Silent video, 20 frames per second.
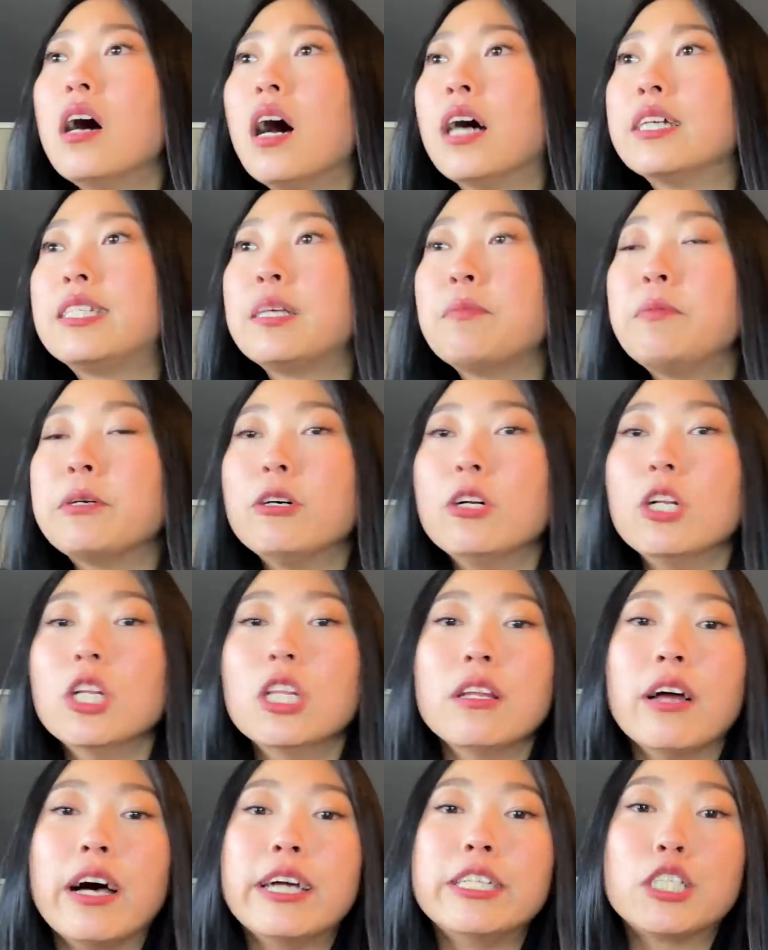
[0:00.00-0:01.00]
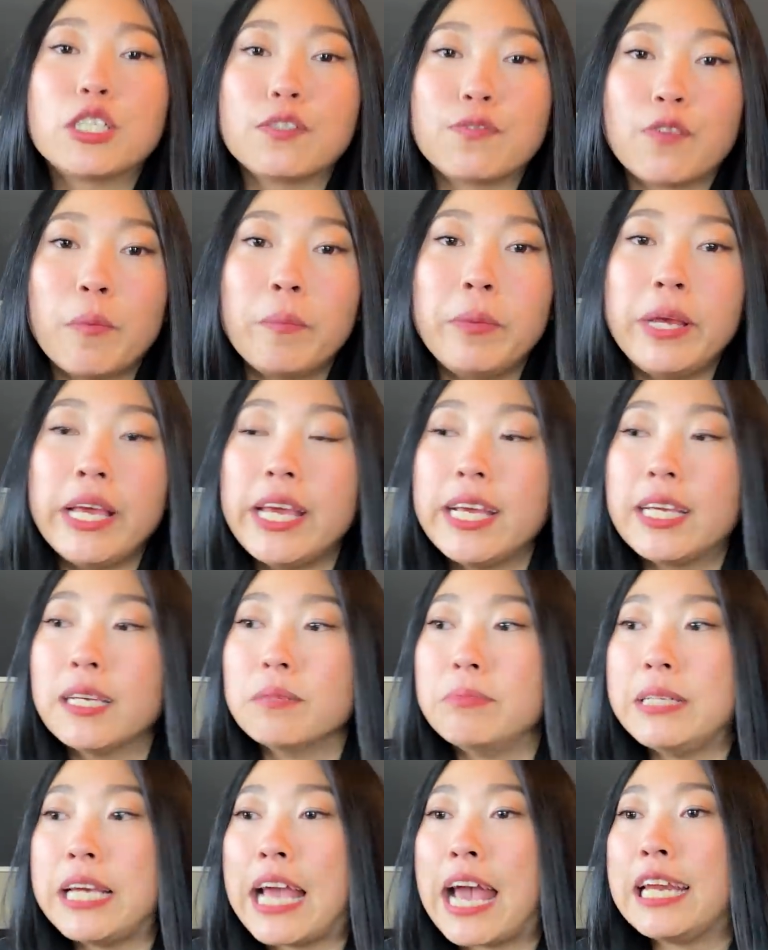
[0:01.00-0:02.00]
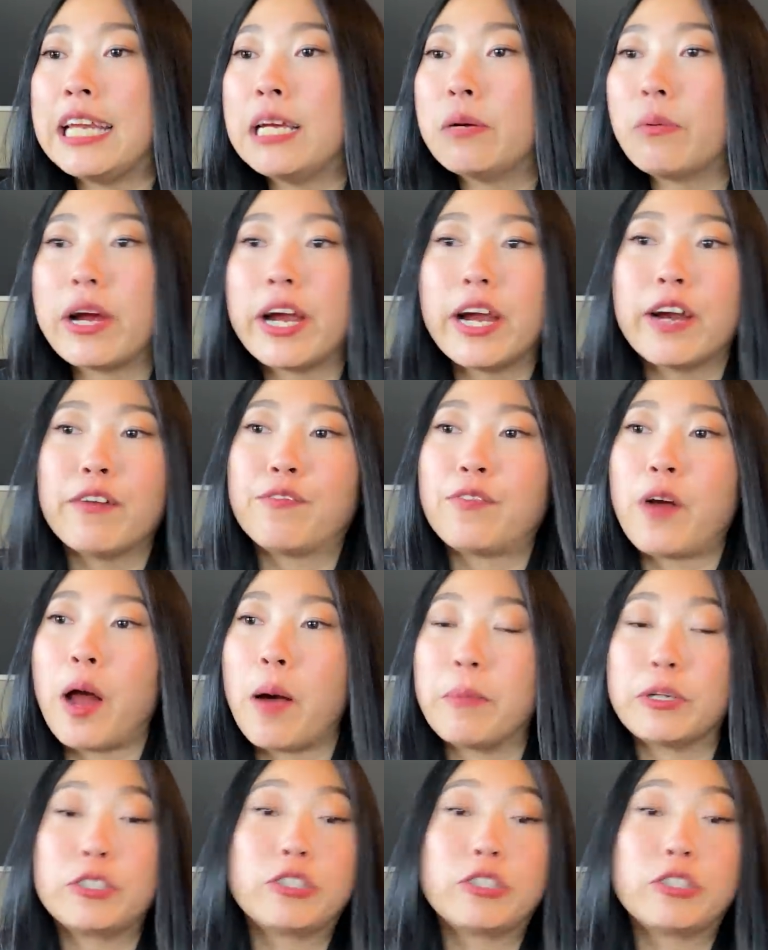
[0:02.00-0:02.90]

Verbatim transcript: A typical lunch for me can be anywhere from